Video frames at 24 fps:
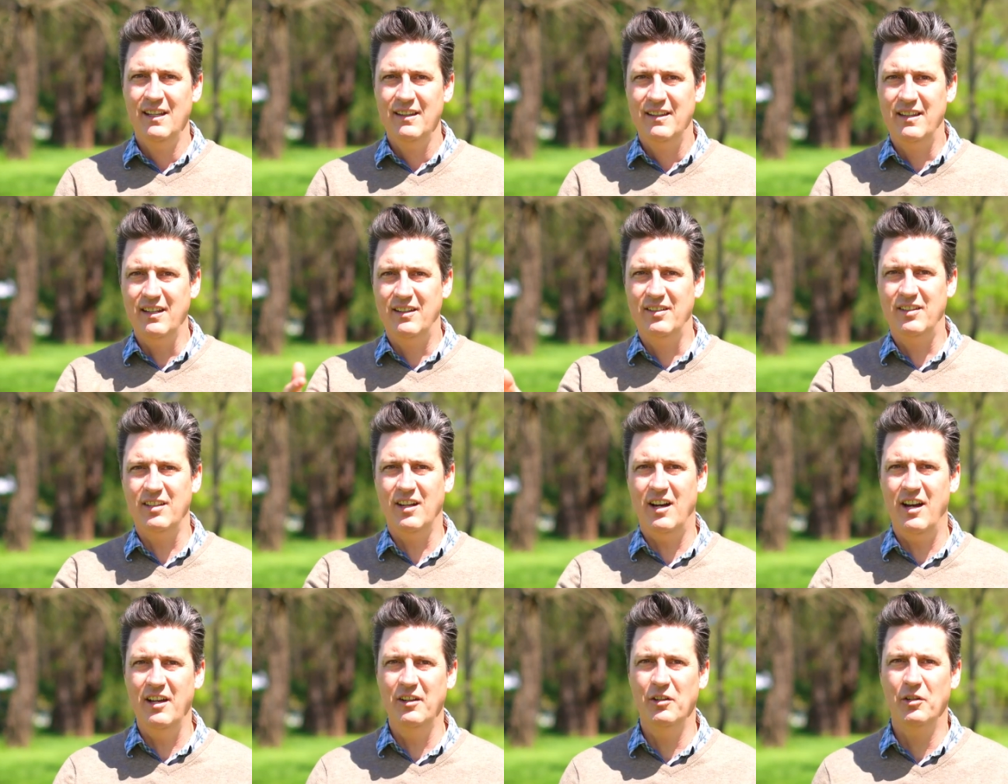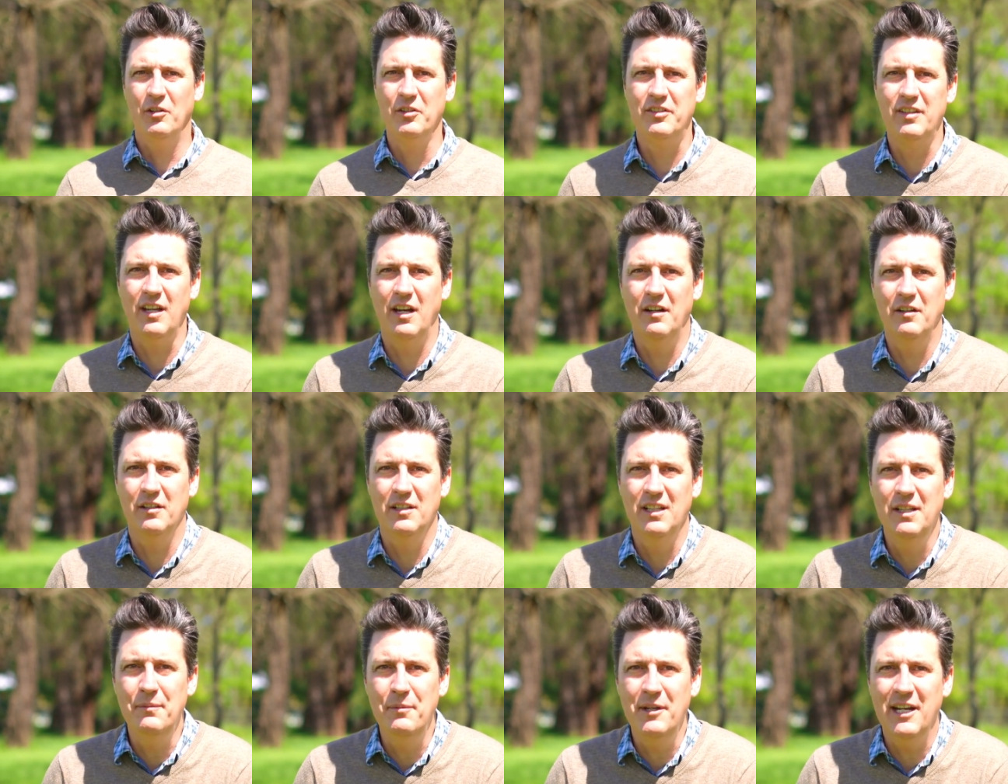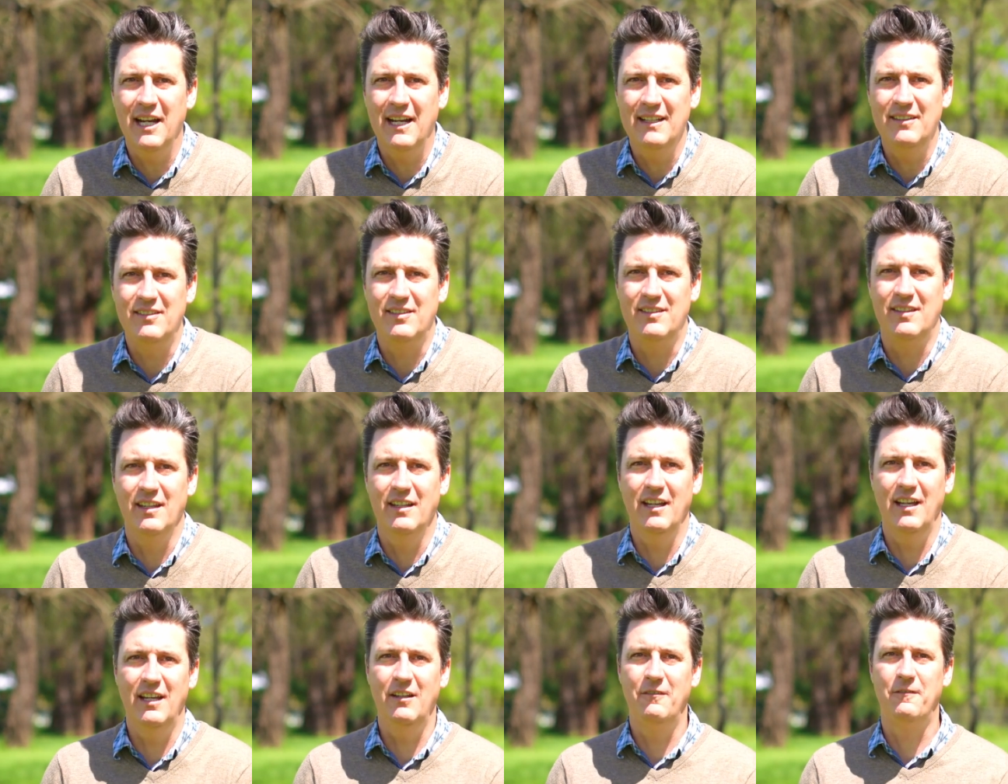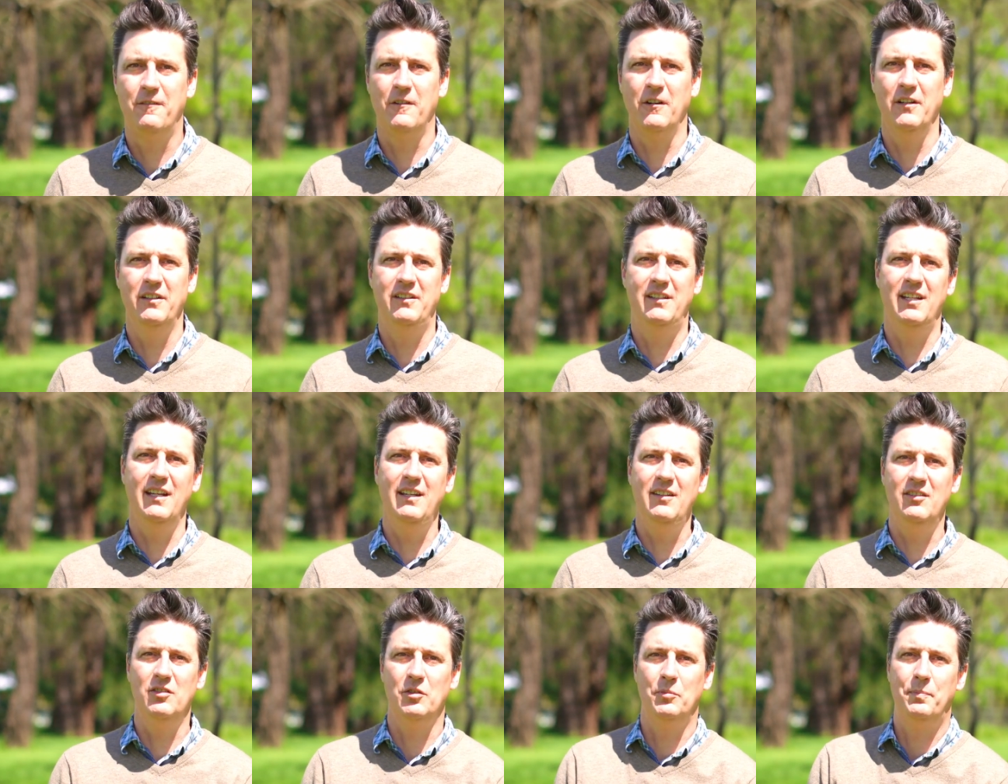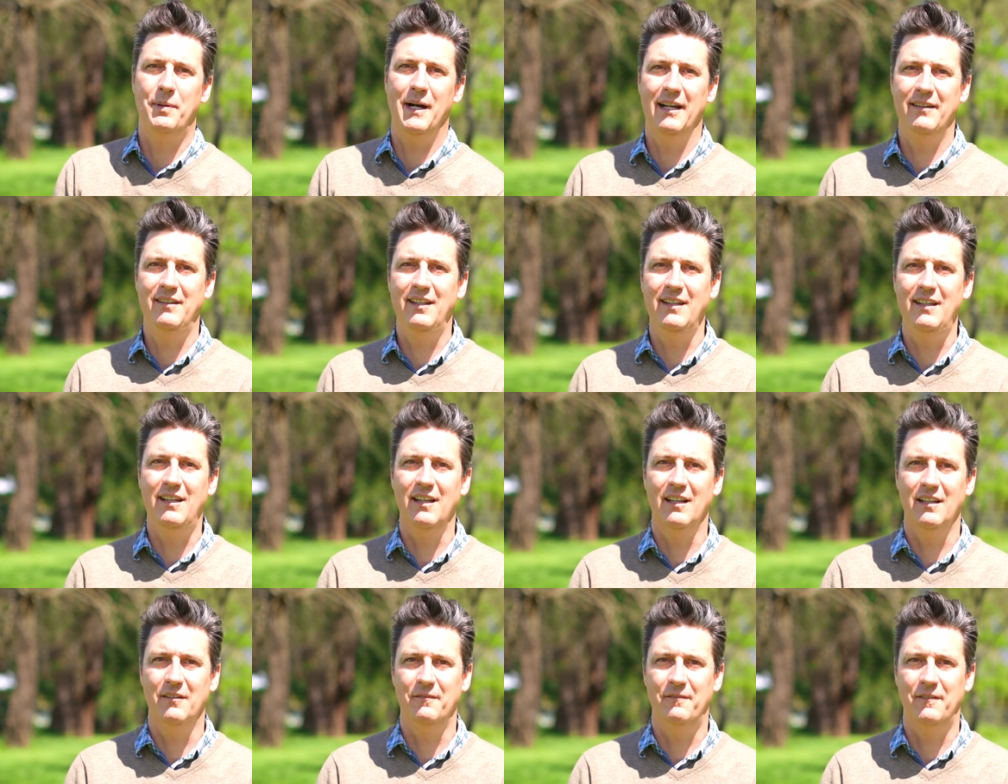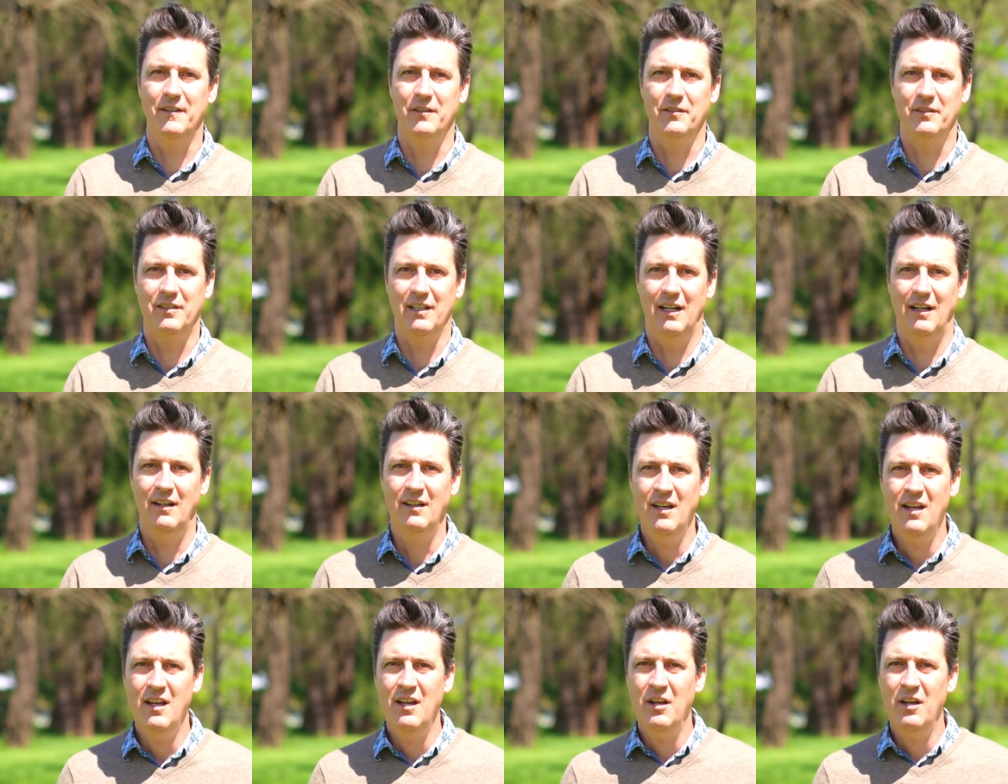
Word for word: The design also eliminates the need for a diesel particulate filter,